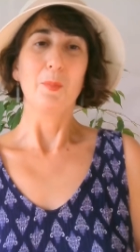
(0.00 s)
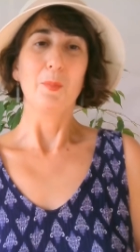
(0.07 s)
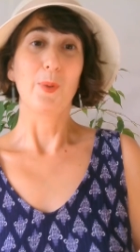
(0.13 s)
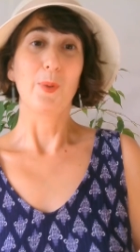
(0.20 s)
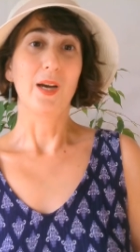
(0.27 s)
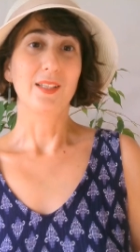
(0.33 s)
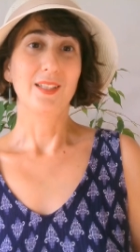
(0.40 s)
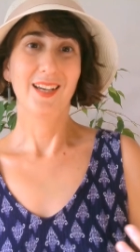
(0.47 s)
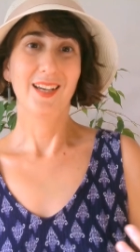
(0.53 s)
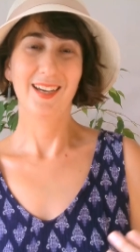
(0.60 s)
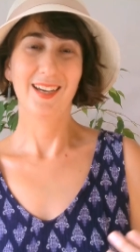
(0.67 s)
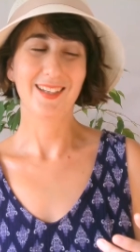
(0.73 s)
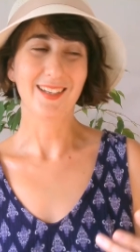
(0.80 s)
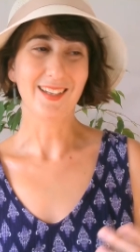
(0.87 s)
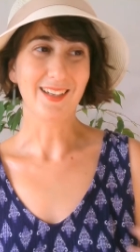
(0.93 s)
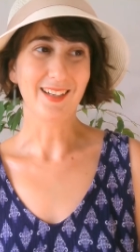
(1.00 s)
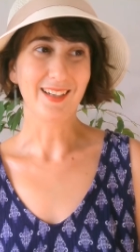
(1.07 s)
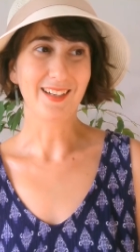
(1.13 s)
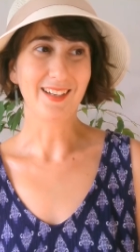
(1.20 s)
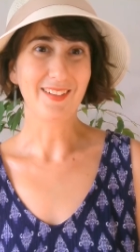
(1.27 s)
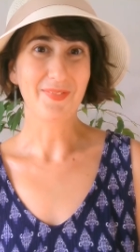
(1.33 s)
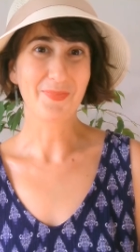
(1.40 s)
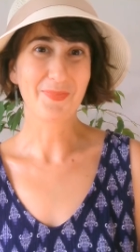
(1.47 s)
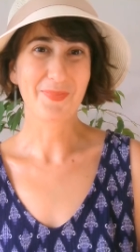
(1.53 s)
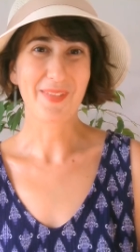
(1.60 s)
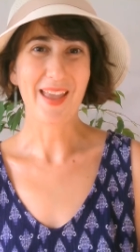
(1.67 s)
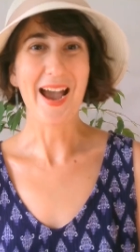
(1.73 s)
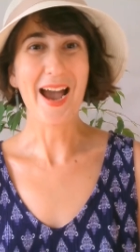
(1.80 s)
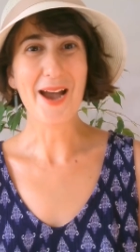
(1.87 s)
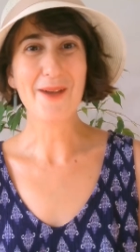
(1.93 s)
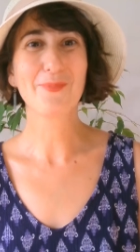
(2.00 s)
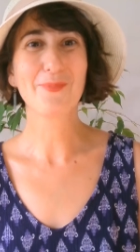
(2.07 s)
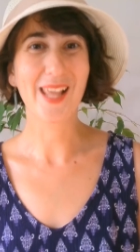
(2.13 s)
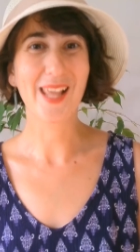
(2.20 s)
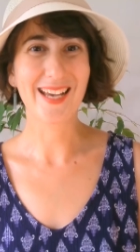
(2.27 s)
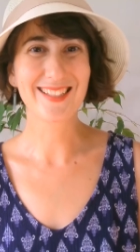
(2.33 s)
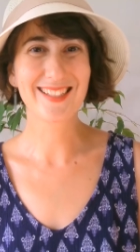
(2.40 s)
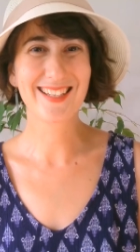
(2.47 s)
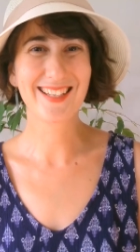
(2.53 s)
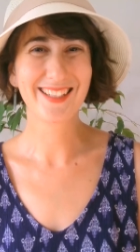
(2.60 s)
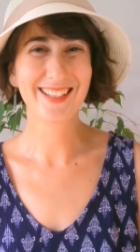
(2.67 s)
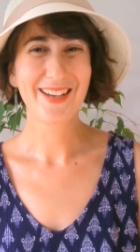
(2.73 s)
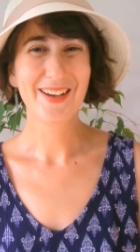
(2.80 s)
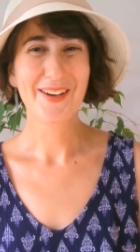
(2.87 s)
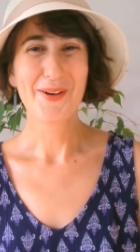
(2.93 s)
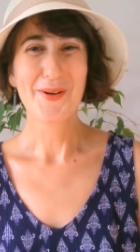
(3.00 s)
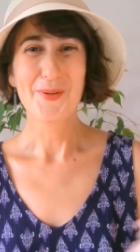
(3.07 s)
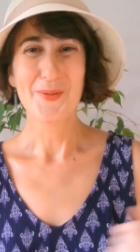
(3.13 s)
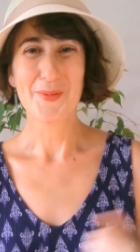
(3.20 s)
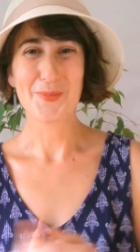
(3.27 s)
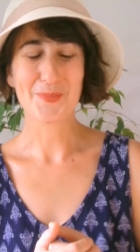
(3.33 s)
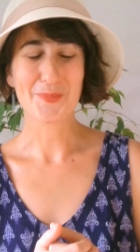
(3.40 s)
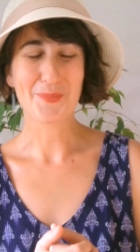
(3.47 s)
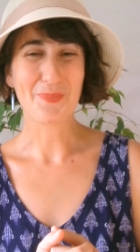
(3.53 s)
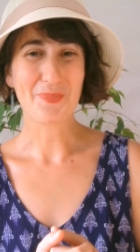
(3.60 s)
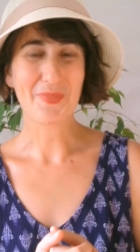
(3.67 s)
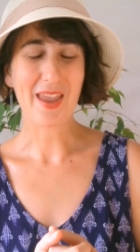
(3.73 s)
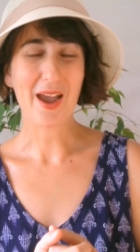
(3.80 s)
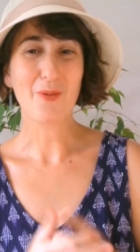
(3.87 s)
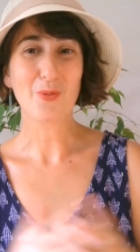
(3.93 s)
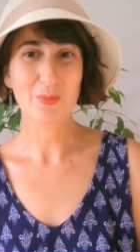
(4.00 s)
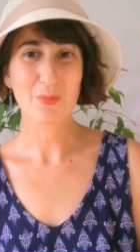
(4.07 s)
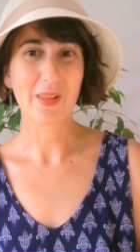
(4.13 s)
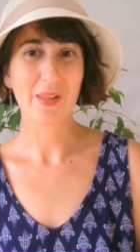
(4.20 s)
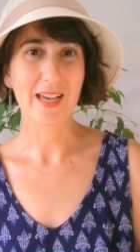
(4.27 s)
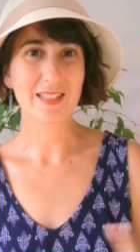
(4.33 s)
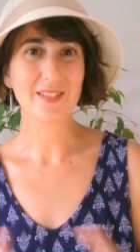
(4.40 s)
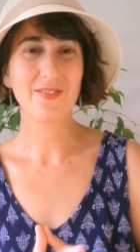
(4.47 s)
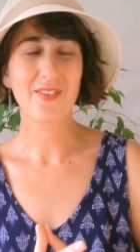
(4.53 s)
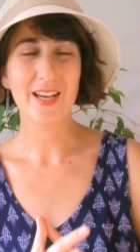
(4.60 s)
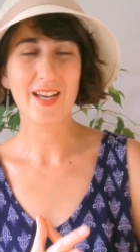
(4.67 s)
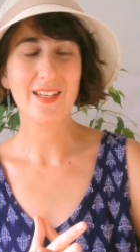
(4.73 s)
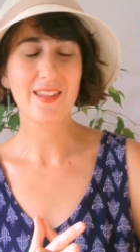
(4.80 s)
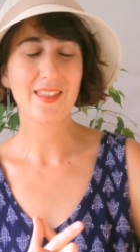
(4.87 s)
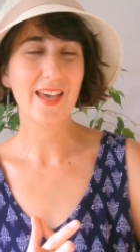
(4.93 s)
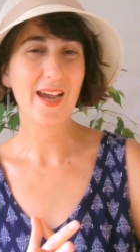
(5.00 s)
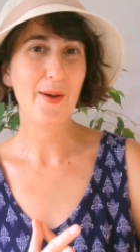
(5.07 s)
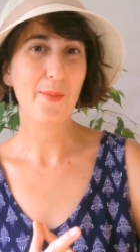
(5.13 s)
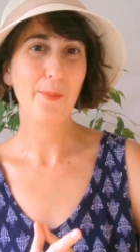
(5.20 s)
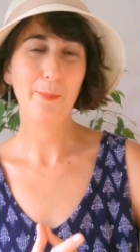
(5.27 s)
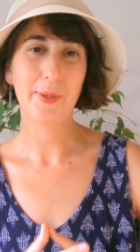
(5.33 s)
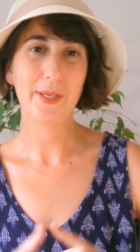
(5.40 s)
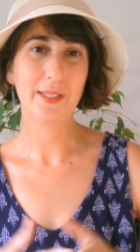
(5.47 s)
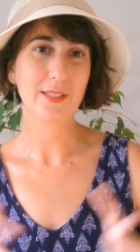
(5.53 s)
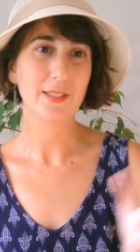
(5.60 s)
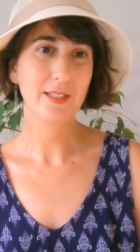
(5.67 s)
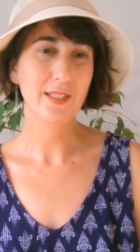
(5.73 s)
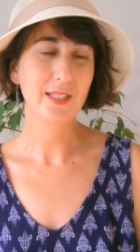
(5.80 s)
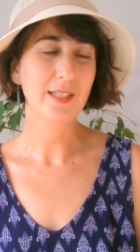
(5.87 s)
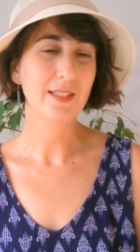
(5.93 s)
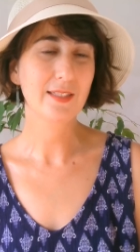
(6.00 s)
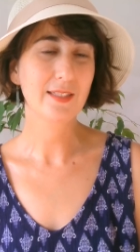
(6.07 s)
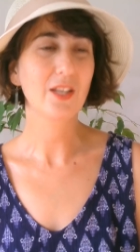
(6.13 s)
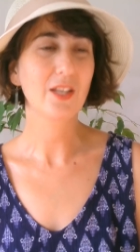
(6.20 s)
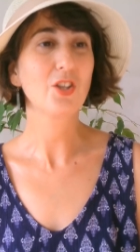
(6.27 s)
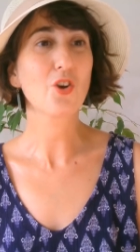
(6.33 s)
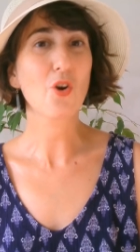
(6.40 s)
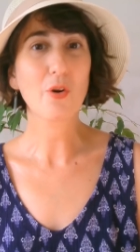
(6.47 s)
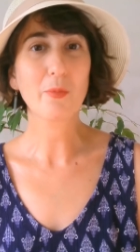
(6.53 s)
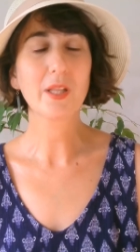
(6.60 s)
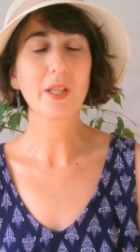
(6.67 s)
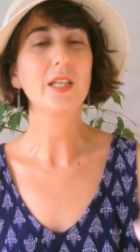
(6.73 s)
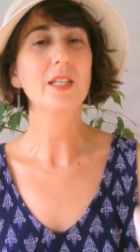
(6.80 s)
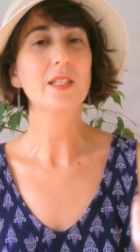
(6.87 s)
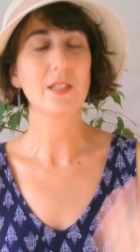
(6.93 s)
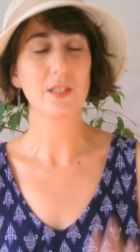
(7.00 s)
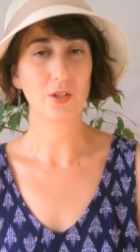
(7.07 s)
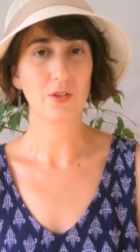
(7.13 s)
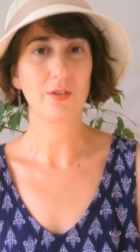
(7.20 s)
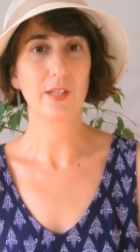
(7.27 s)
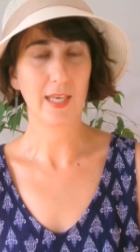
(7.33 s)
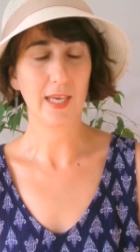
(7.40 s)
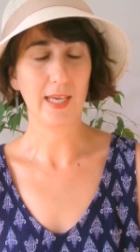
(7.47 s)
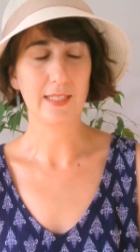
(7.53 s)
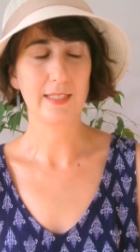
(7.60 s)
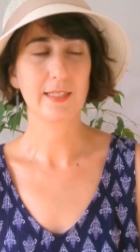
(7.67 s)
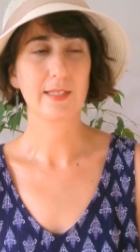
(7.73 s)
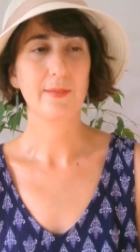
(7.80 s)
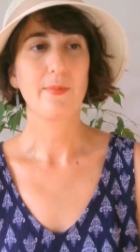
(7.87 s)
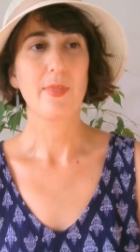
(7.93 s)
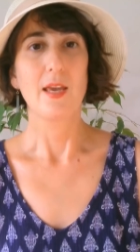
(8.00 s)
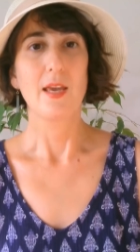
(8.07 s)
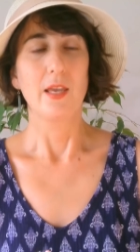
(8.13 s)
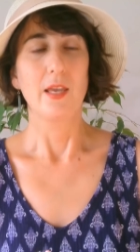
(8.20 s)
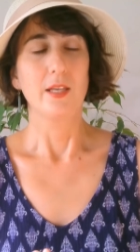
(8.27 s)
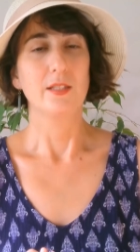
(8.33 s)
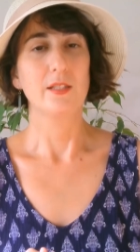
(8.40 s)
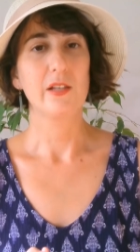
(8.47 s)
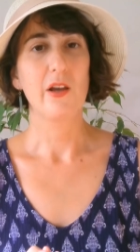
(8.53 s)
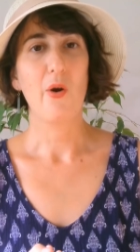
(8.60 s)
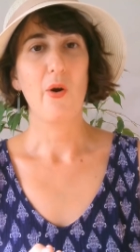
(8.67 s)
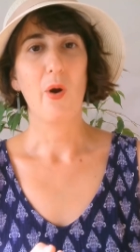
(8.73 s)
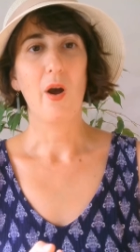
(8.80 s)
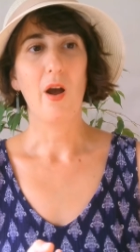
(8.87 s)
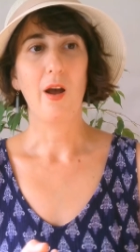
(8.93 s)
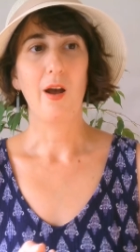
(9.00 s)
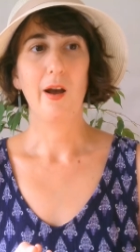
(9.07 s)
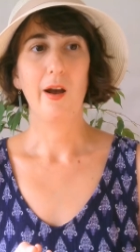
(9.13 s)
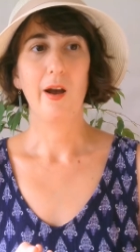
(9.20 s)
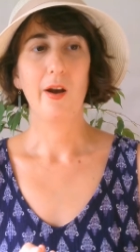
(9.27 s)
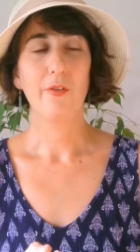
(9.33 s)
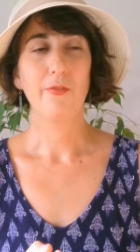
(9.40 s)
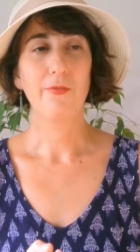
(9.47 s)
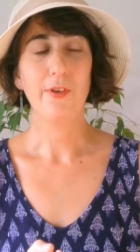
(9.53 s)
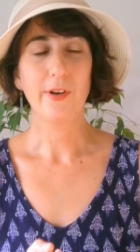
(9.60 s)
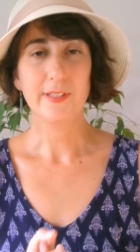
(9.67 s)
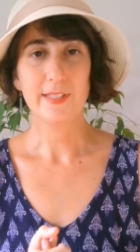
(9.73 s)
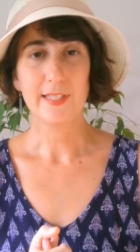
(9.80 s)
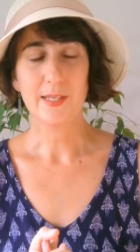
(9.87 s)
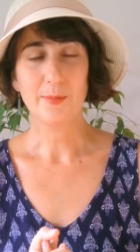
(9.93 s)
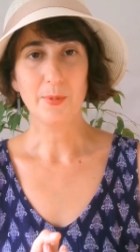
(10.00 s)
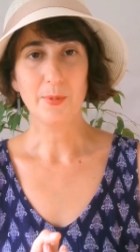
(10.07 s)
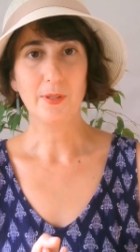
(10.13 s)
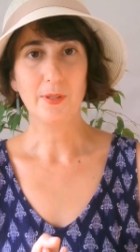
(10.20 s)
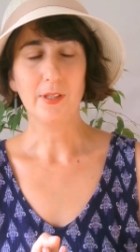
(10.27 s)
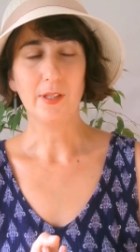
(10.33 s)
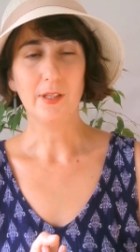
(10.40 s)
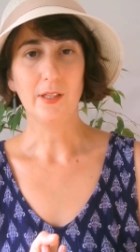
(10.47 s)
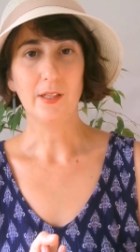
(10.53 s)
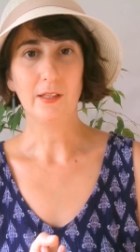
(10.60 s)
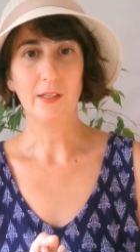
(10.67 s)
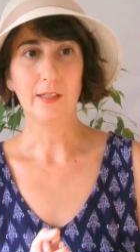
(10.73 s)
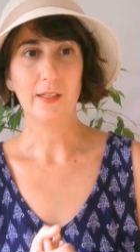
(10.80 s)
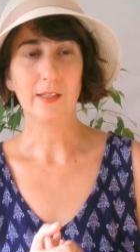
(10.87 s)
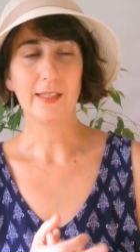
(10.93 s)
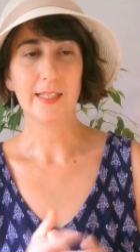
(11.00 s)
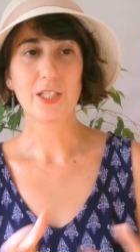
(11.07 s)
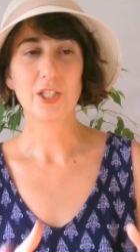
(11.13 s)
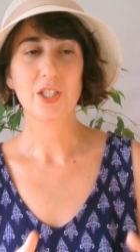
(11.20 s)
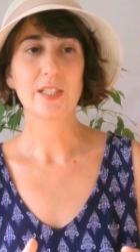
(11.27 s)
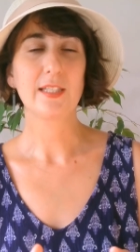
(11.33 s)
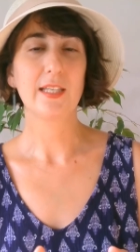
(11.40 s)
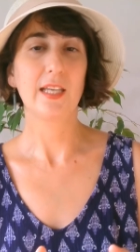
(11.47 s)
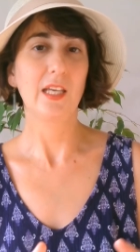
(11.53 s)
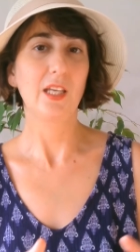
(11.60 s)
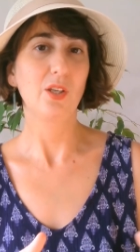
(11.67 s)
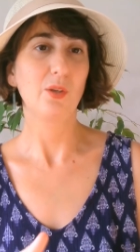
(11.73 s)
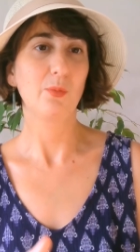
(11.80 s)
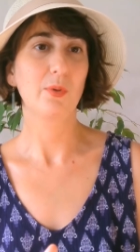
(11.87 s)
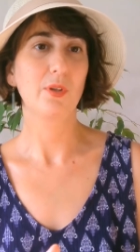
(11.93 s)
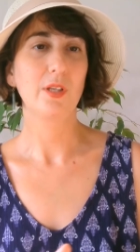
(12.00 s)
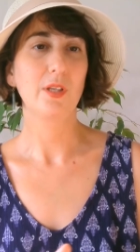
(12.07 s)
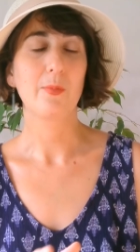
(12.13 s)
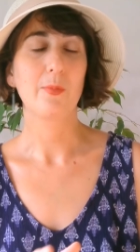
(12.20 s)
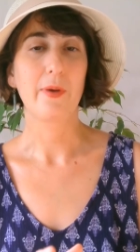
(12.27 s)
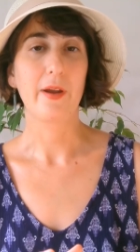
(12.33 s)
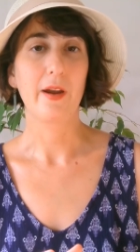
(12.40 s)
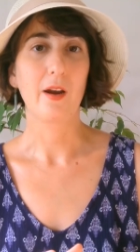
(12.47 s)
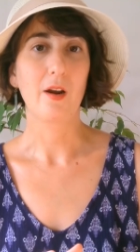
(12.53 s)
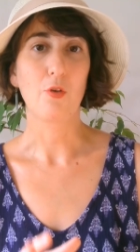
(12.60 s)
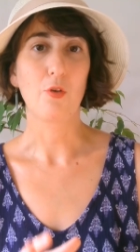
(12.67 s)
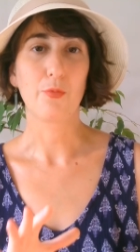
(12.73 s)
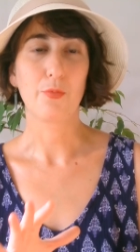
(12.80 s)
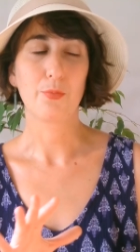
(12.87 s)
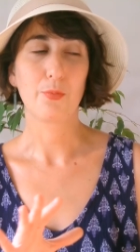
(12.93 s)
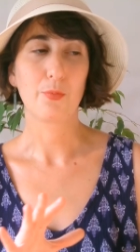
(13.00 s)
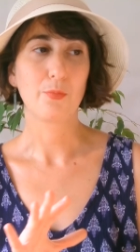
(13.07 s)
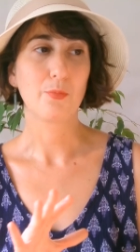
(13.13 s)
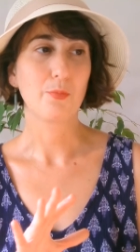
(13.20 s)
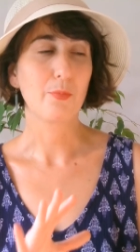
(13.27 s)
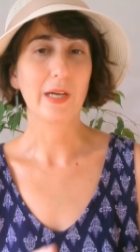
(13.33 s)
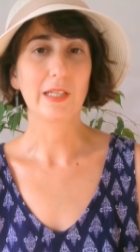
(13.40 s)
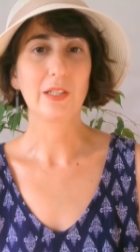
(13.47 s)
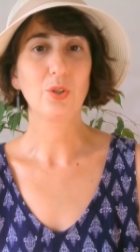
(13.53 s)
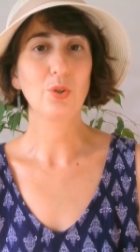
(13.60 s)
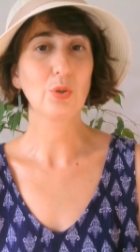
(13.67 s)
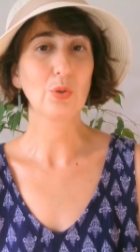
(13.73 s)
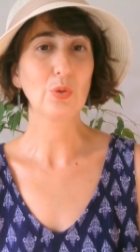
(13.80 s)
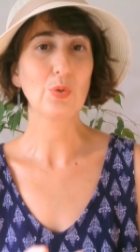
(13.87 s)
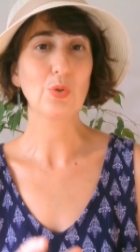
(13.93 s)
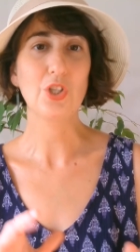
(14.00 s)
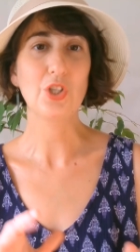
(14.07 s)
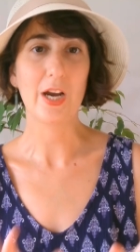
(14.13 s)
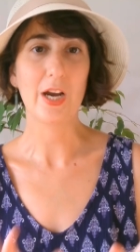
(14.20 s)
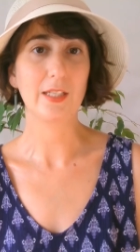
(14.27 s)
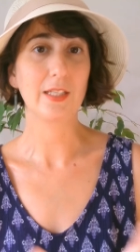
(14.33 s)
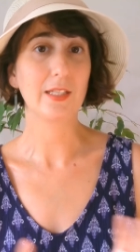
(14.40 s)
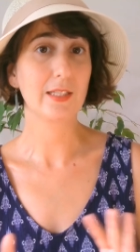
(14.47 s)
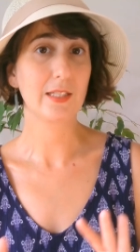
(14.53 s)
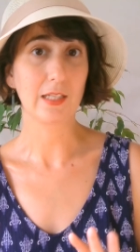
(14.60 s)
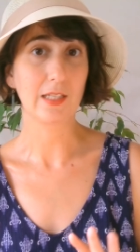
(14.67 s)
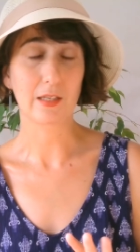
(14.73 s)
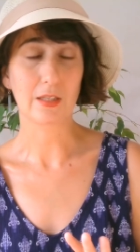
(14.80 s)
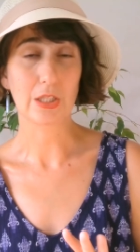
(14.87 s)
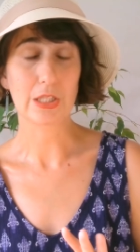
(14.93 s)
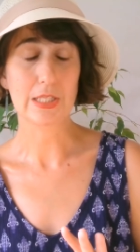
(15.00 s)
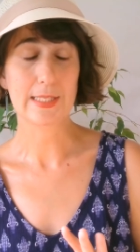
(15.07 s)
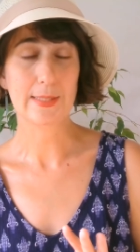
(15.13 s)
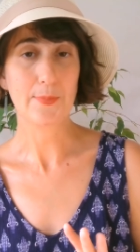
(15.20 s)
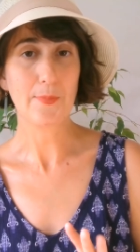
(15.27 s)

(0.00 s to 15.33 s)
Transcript: But uh, I'm blessed. I was blessed finding them, but it's not the case. So, for example, let's just say you bought a pair of brand new shiny sneakers